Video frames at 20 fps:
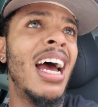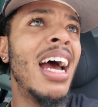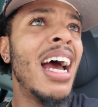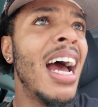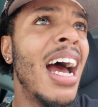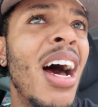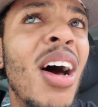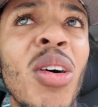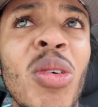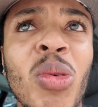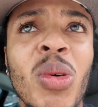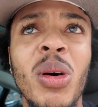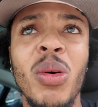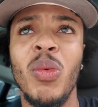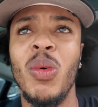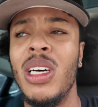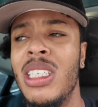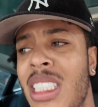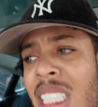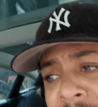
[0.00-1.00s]
how
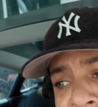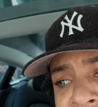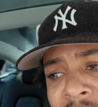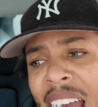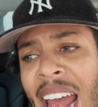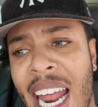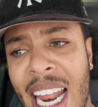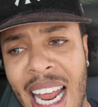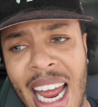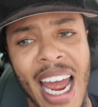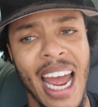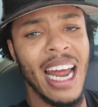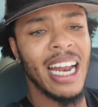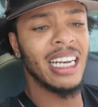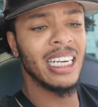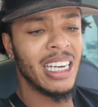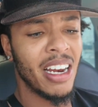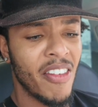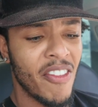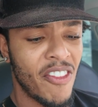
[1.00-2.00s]
it
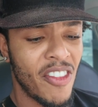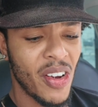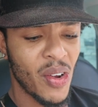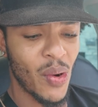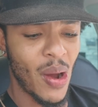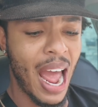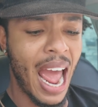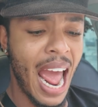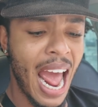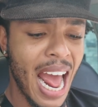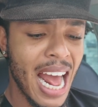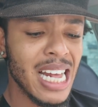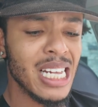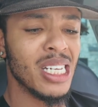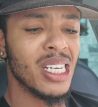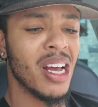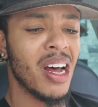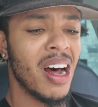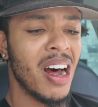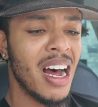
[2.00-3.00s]
didn't feel as
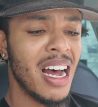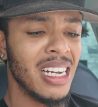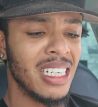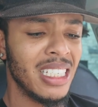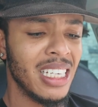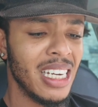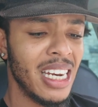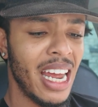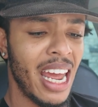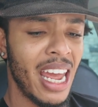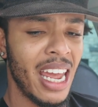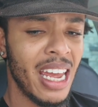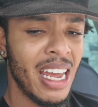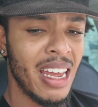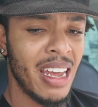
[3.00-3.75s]
hot today.